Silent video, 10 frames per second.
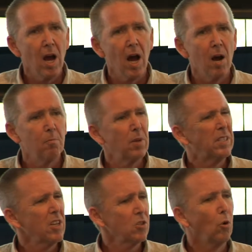but it
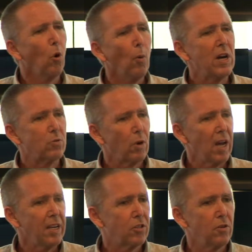doesn't always
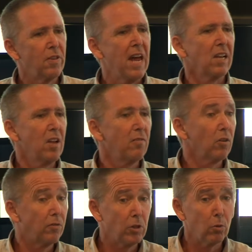relate to that level
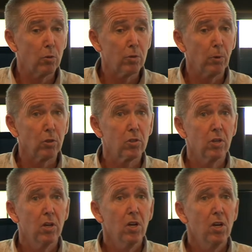of yield response.
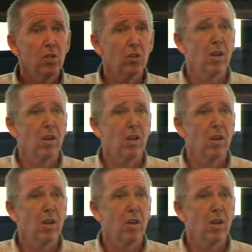So